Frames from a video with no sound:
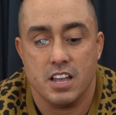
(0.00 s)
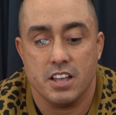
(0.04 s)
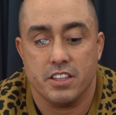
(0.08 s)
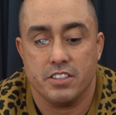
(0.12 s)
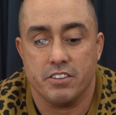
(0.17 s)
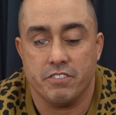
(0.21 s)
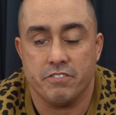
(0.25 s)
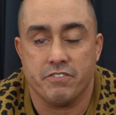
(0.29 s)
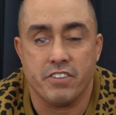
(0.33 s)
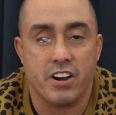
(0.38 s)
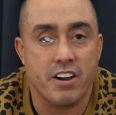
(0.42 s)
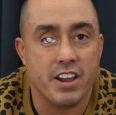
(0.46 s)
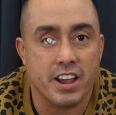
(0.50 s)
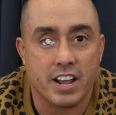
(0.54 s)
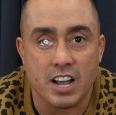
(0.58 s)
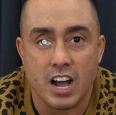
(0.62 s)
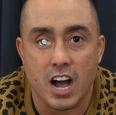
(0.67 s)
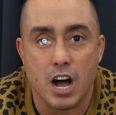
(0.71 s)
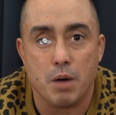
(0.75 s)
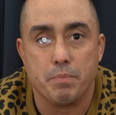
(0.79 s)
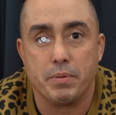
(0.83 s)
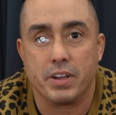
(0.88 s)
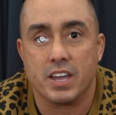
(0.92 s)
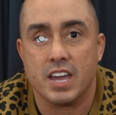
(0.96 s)
They're very
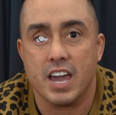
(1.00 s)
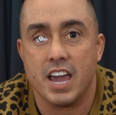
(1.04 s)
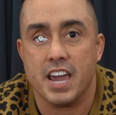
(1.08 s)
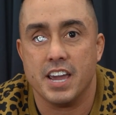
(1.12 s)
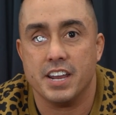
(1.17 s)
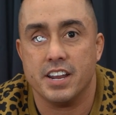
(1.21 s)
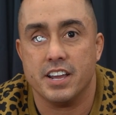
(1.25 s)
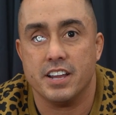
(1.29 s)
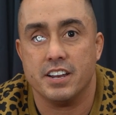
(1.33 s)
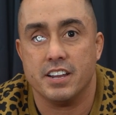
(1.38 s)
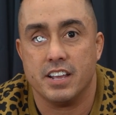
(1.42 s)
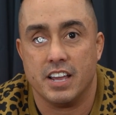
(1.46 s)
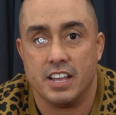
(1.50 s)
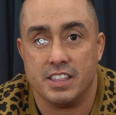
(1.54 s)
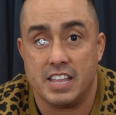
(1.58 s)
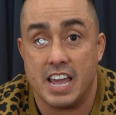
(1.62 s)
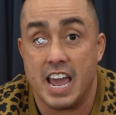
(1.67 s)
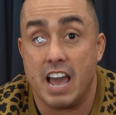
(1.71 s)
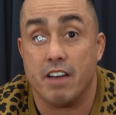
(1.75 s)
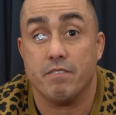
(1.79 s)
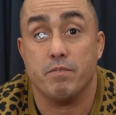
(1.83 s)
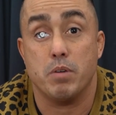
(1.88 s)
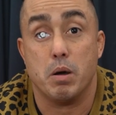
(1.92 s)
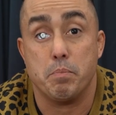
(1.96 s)
complicated, and
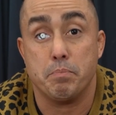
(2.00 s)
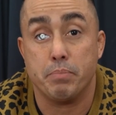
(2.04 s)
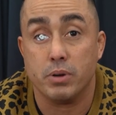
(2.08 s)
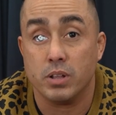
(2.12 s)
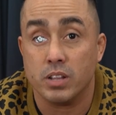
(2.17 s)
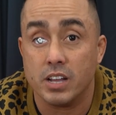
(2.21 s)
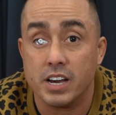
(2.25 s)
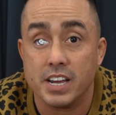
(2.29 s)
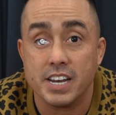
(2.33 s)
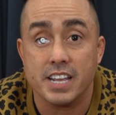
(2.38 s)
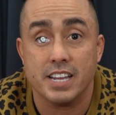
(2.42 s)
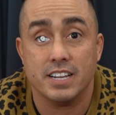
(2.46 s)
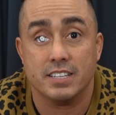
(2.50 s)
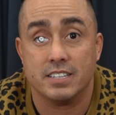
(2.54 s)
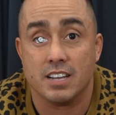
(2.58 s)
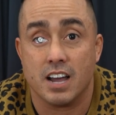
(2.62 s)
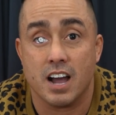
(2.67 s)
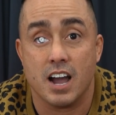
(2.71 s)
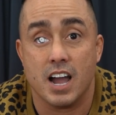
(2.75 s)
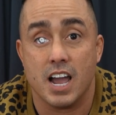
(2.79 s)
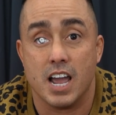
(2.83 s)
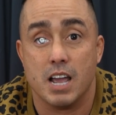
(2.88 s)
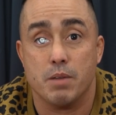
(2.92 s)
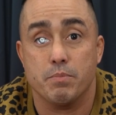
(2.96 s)
they have plenty of
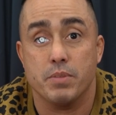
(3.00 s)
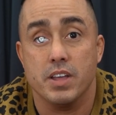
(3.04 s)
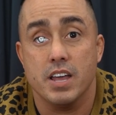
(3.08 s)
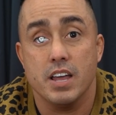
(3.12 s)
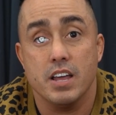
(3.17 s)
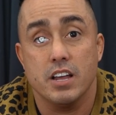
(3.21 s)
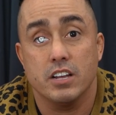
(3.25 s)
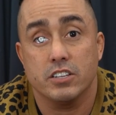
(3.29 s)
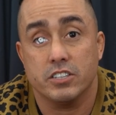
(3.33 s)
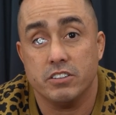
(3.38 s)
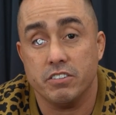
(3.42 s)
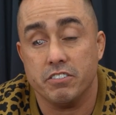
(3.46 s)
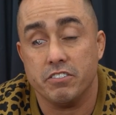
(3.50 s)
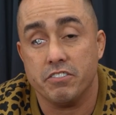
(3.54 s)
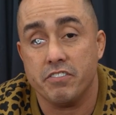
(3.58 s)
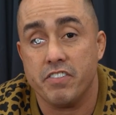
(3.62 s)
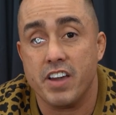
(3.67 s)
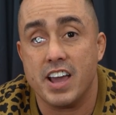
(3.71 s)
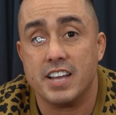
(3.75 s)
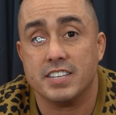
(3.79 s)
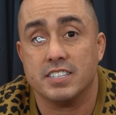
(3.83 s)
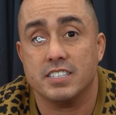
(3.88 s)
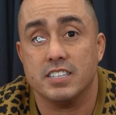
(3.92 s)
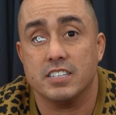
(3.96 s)
time to
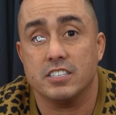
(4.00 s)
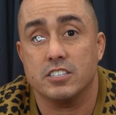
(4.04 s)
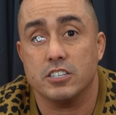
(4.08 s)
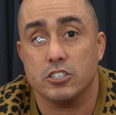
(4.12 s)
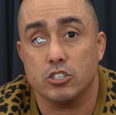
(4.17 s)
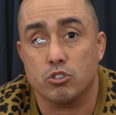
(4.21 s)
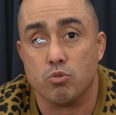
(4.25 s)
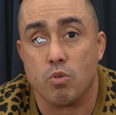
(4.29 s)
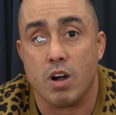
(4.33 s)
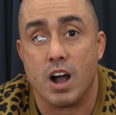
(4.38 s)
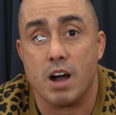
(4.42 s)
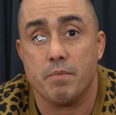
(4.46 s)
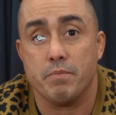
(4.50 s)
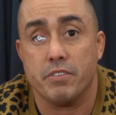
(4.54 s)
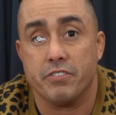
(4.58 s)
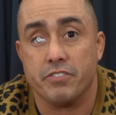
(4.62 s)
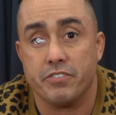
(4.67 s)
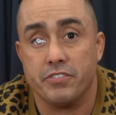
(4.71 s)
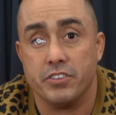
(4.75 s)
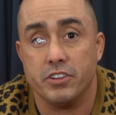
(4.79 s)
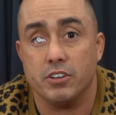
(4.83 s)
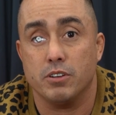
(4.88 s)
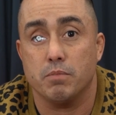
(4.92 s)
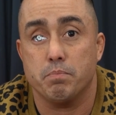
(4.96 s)
invest into
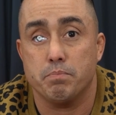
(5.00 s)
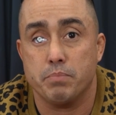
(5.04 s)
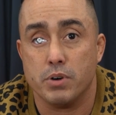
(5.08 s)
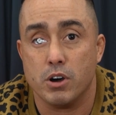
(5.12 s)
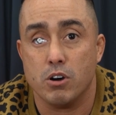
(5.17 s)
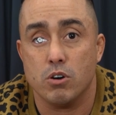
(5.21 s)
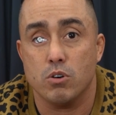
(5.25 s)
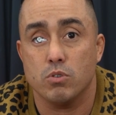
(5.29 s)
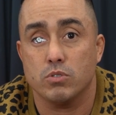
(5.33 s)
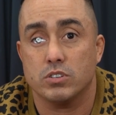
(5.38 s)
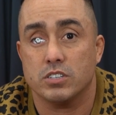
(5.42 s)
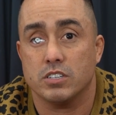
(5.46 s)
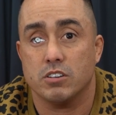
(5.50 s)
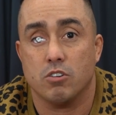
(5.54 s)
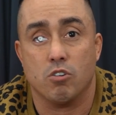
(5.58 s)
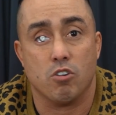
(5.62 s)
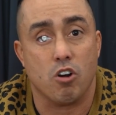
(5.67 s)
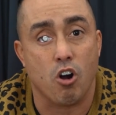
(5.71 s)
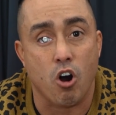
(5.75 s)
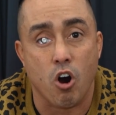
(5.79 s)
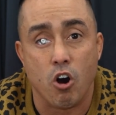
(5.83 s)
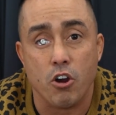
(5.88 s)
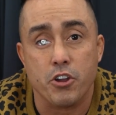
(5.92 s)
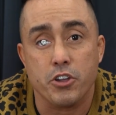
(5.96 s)
drama-filled posts
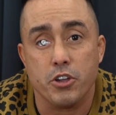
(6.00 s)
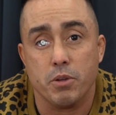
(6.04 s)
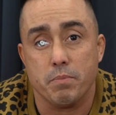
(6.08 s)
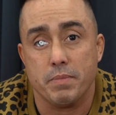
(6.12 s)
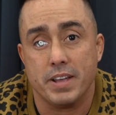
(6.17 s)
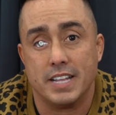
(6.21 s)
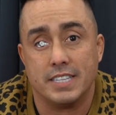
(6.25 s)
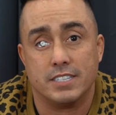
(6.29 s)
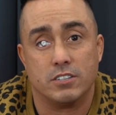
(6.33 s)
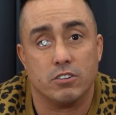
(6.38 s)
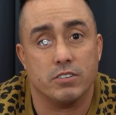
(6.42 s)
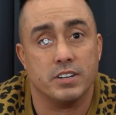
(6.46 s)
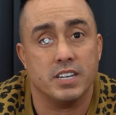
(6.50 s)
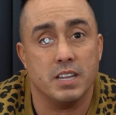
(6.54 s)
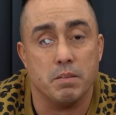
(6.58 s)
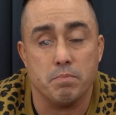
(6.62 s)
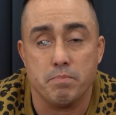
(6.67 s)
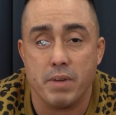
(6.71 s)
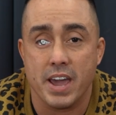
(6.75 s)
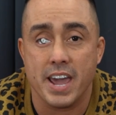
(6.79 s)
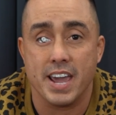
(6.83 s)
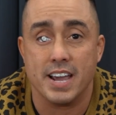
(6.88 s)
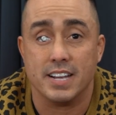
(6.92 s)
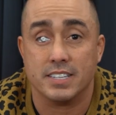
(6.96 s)
or arguments or
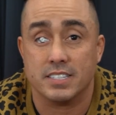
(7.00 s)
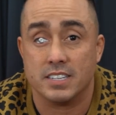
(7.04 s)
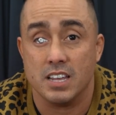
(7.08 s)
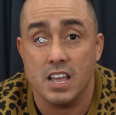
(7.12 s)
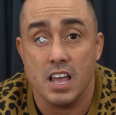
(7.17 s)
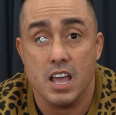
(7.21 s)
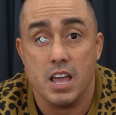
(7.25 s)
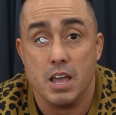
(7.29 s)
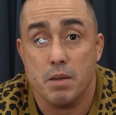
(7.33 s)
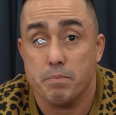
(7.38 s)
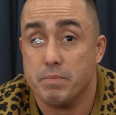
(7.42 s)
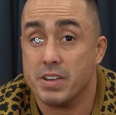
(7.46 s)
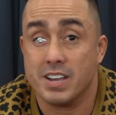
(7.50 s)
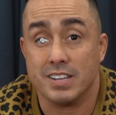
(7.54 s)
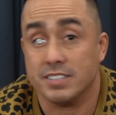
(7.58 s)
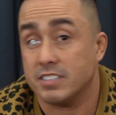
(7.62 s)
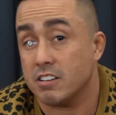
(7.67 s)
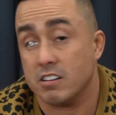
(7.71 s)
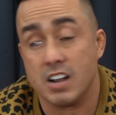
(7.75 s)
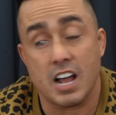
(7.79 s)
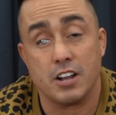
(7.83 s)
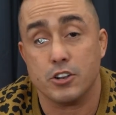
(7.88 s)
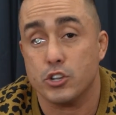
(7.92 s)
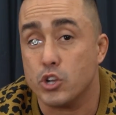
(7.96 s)
debates
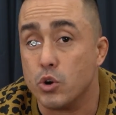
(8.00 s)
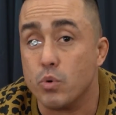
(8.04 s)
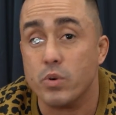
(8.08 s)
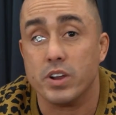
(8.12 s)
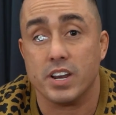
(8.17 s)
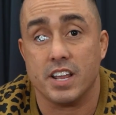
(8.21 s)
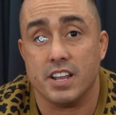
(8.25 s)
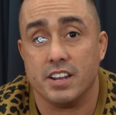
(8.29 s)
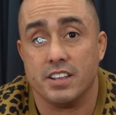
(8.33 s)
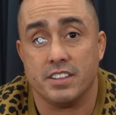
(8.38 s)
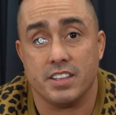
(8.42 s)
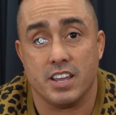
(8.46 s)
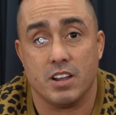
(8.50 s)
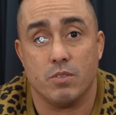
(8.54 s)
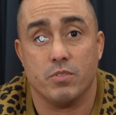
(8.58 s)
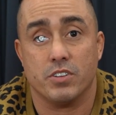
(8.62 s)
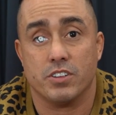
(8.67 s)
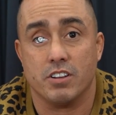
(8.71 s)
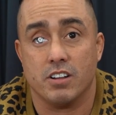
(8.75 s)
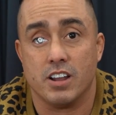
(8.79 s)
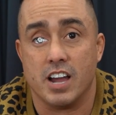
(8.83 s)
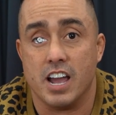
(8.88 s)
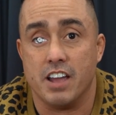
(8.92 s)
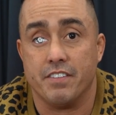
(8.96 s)
because they're not doing anything
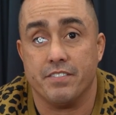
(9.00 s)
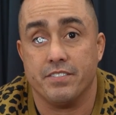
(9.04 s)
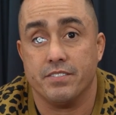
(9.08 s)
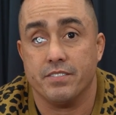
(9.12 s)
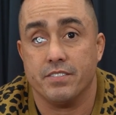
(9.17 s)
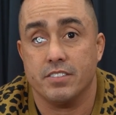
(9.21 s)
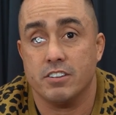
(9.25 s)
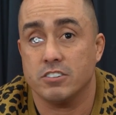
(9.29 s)
with their life.